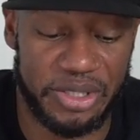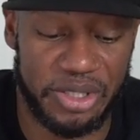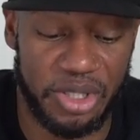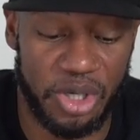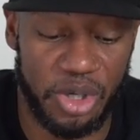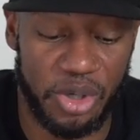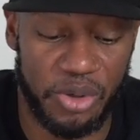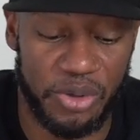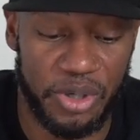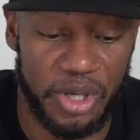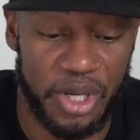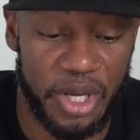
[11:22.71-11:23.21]

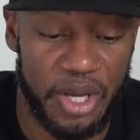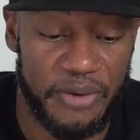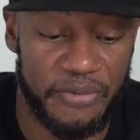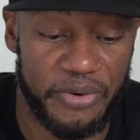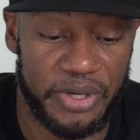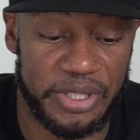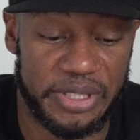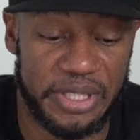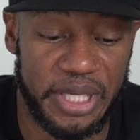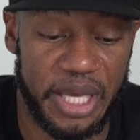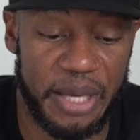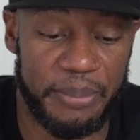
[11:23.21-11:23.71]
So
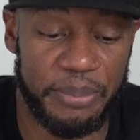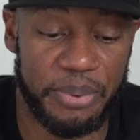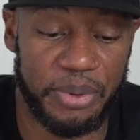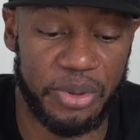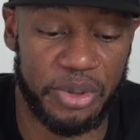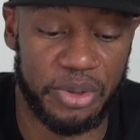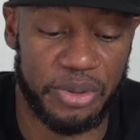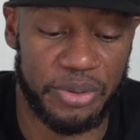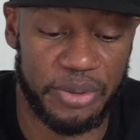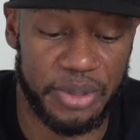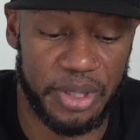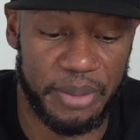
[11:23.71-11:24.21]
for
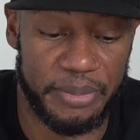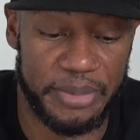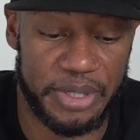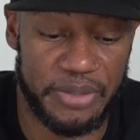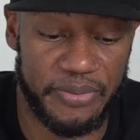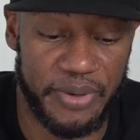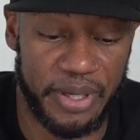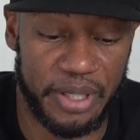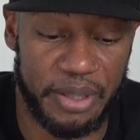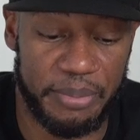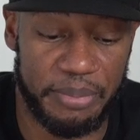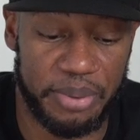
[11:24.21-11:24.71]
example, let me
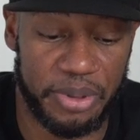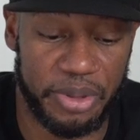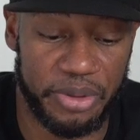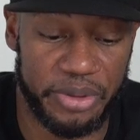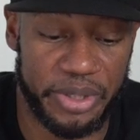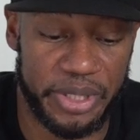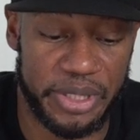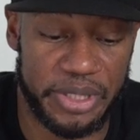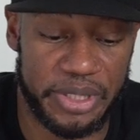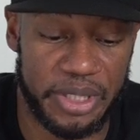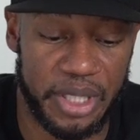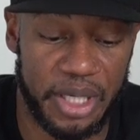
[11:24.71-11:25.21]
see if I can pull
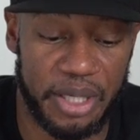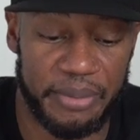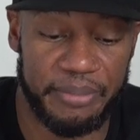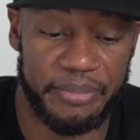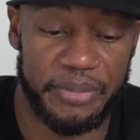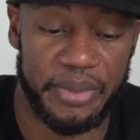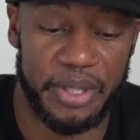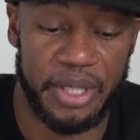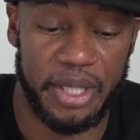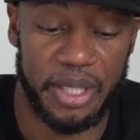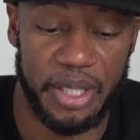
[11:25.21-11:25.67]
this up.